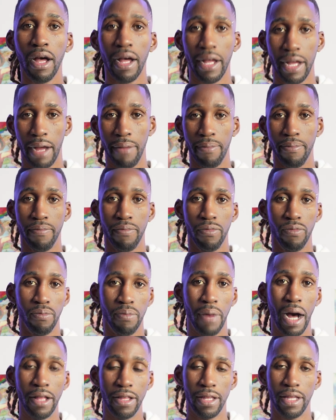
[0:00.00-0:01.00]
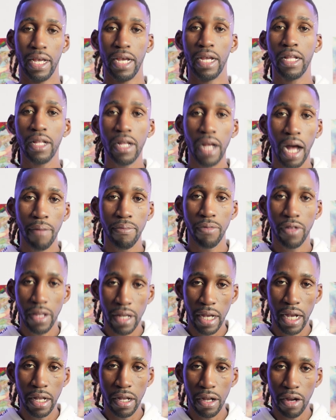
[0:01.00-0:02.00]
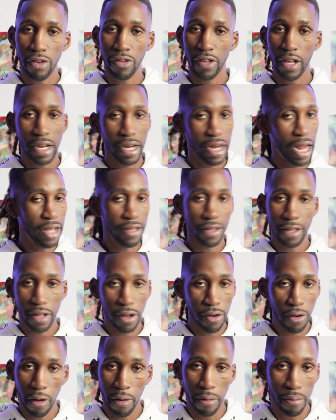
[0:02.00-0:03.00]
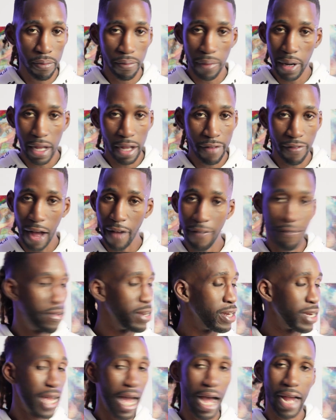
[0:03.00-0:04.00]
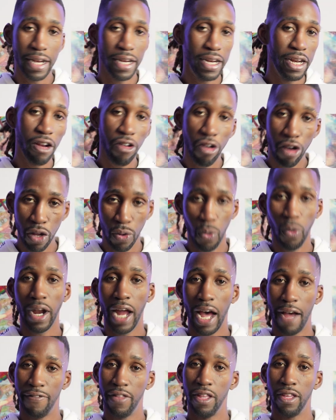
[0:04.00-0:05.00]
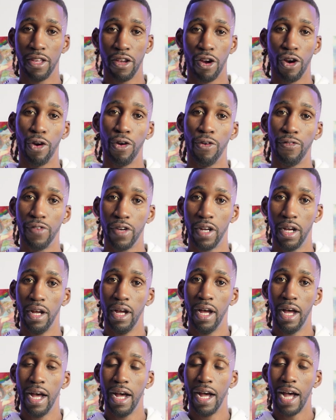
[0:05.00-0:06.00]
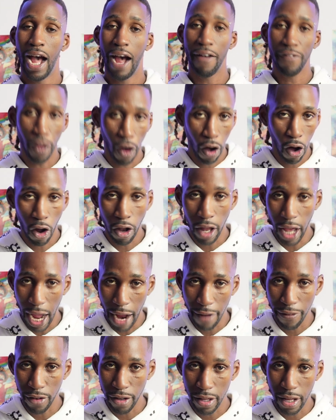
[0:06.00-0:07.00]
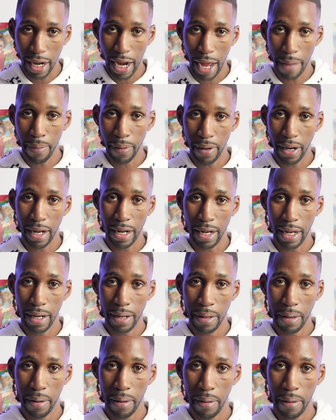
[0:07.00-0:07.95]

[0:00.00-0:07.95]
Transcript: I'm 10 years in, and I still don't believe I've gotten nearly what I've deserved after all the efforts that I put in.